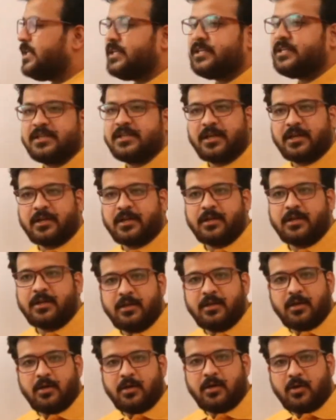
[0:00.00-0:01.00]
other,
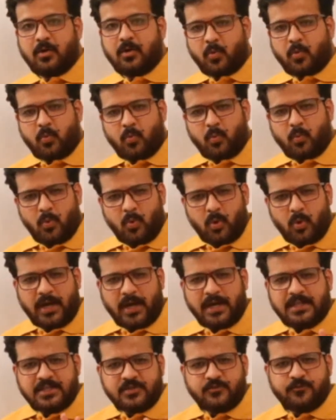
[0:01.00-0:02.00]
look
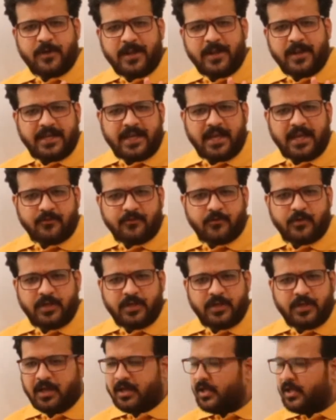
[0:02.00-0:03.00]
at this very carefully,